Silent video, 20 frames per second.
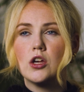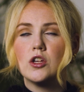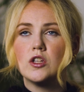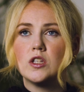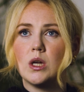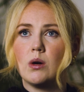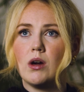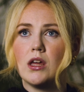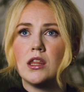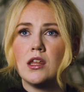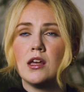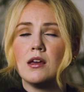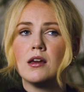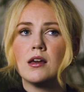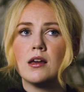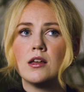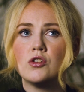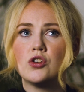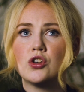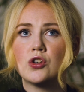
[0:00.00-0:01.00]
So I
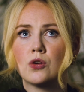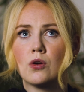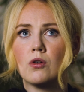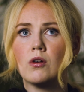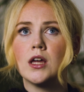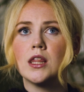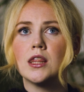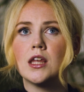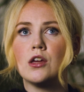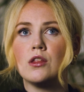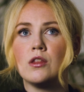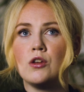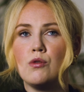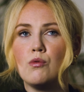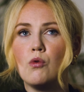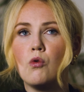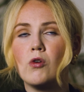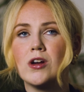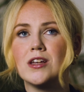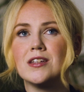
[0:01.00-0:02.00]
think ensuring that
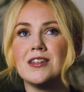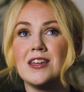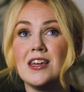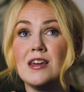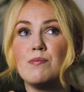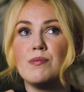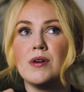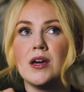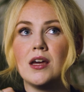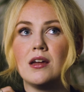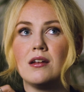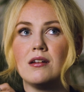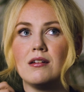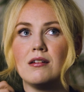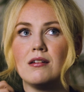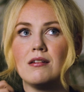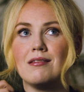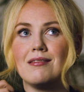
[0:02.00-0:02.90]
you always keep it